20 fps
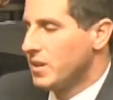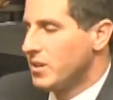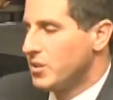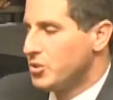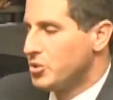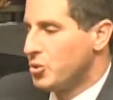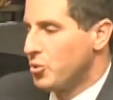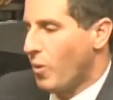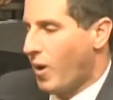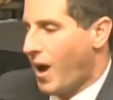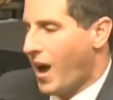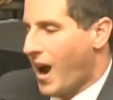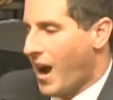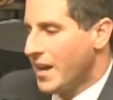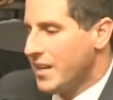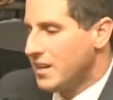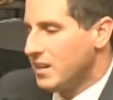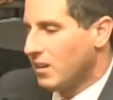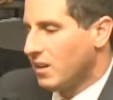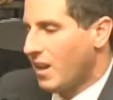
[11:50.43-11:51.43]
to
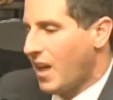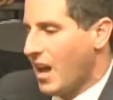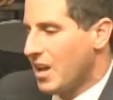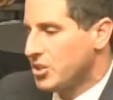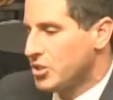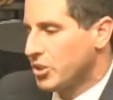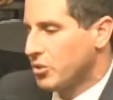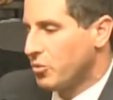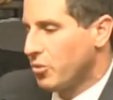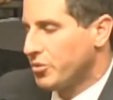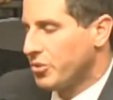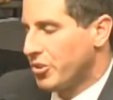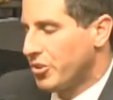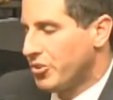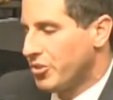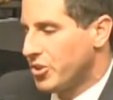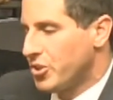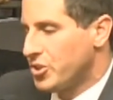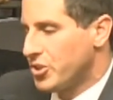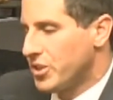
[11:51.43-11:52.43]
ideological
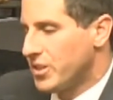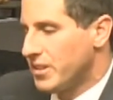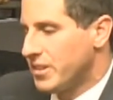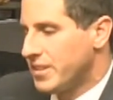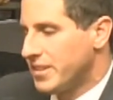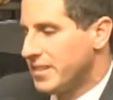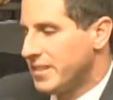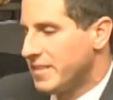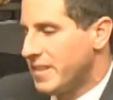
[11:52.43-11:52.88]
decisions